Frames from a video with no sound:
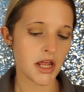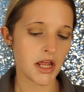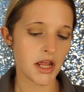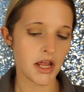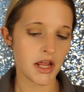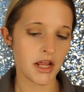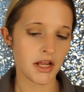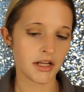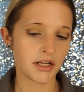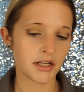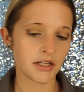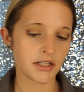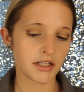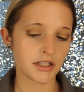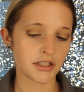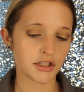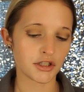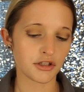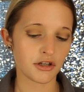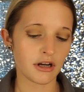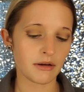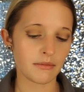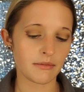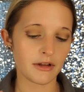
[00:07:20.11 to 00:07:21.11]
I
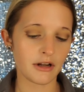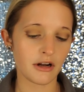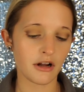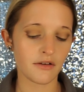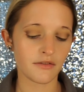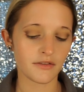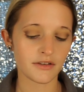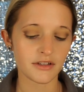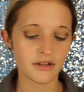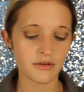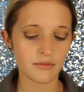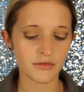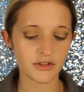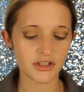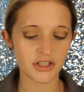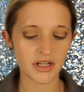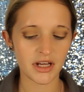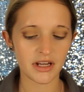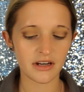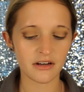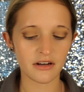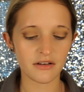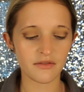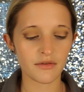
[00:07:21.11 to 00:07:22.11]
scraped that off because I almost
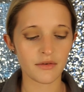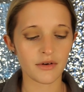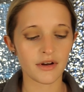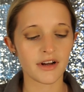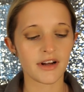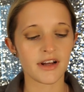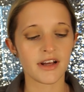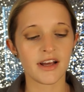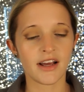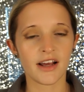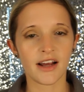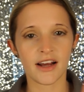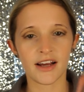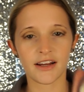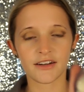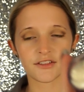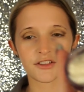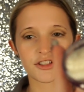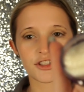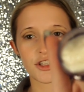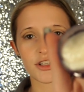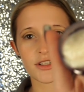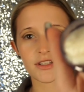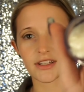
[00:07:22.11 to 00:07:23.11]
got it everywhere. And it
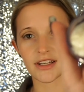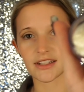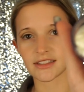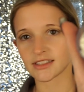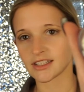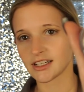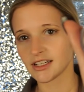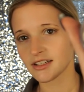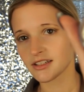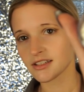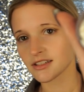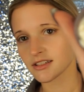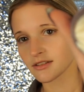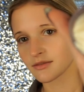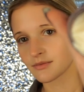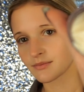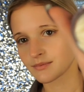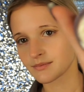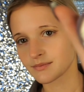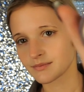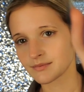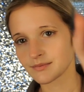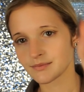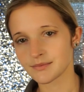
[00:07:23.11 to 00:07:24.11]
just looks like this.
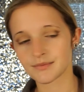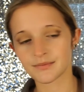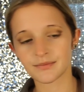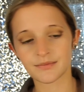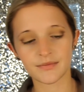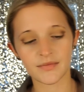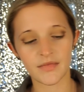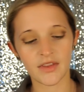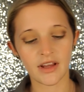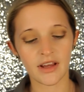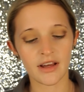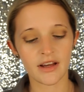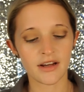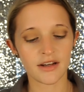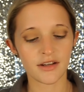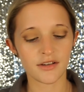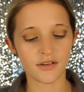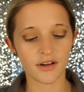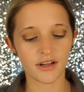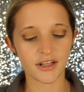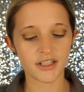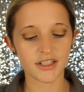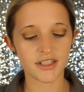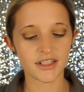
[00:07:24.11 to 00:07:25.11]

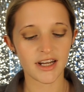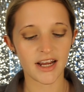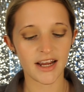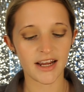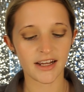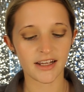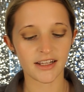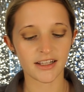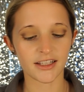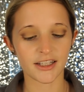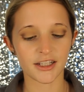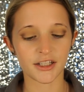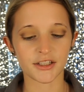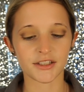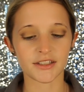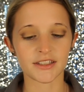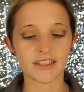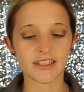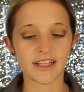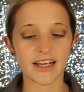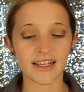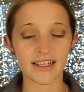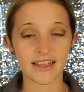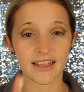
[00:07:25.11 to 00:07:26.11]
So I just take
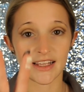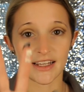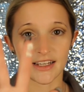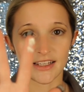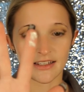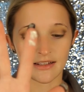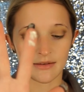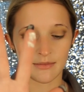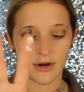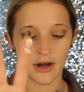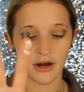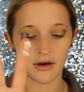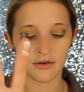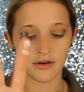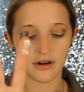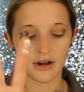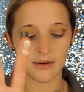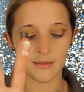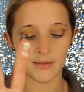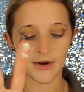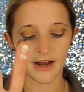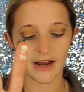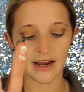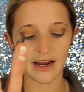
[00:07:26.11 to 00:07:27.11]
literally like this amount
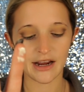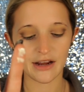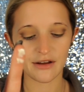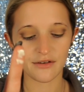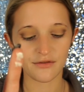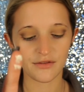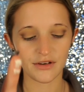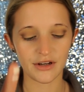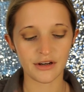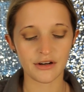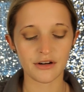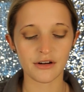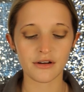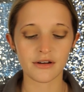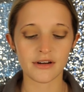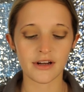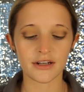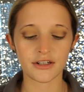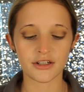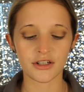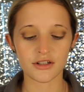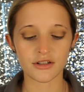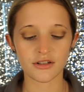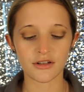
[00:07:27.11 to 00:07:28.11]
on my finger, and
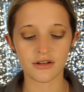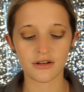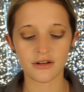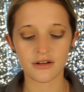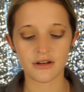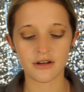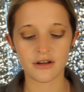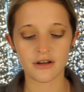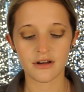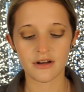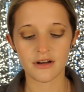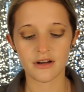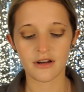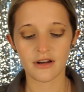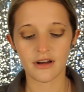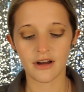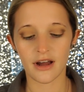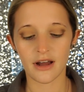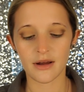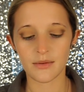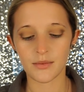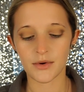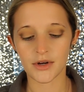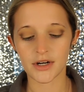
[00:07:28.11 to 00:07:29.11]
I
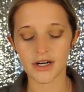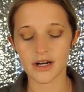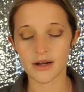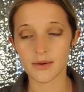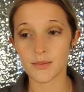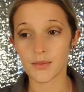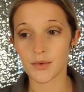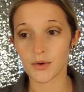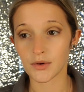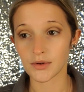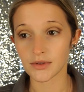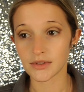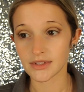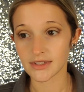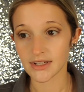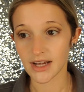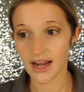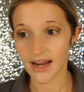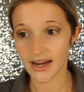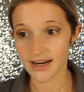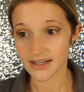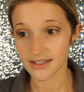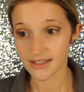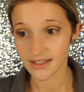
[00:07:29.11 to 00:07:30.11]
put it on both
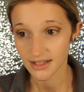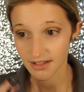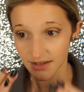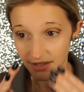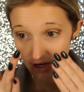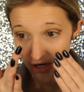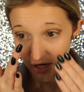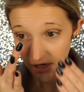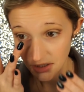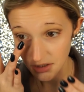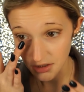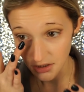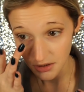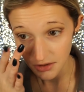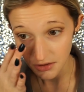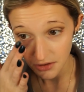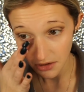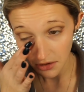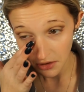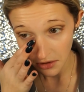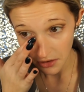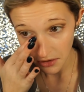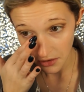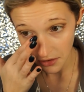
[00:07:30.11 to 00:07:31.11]
sides, and then I just
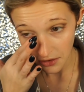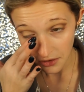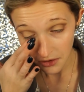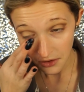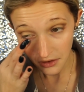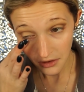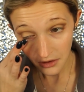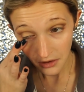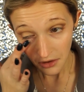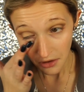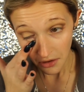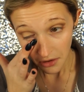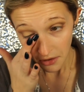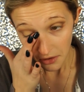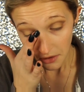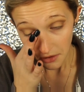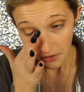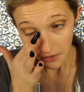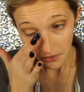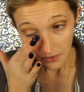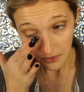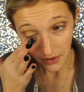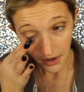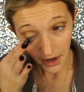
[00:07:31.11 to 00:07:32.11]

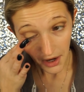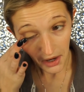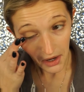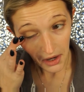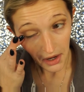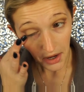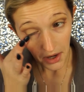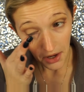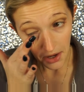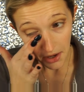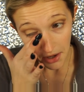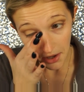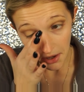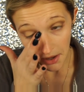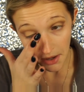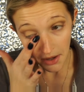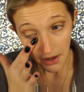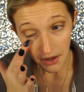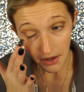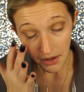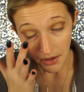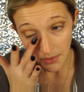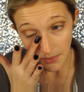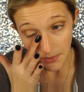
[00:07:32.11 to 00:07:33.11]

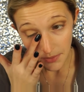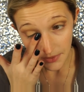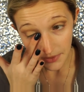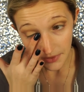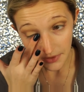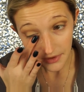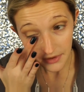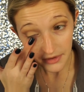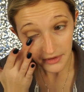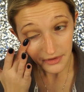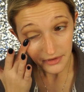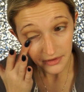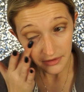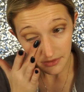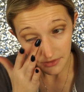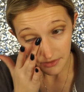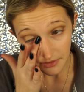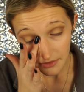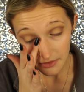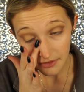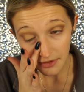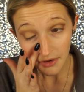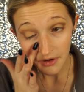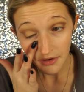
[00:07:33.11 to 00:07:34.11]
rub
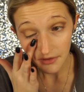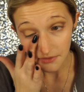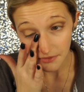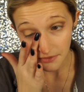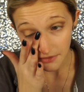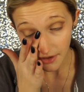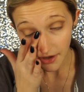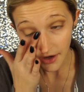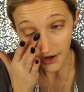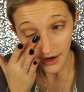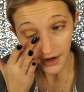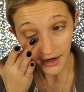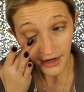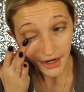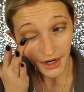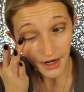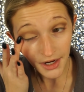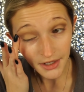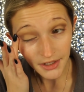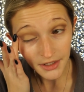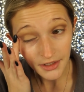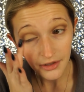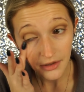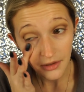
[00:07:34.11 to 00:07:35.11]
right
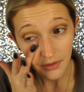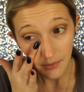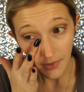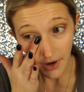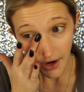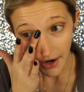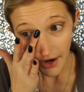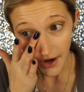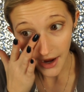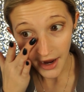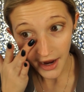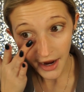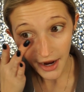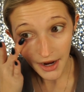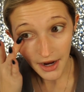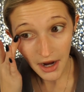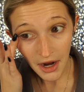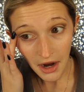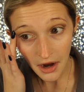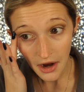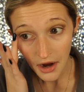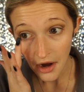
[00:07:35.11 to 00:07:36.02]
under my eye.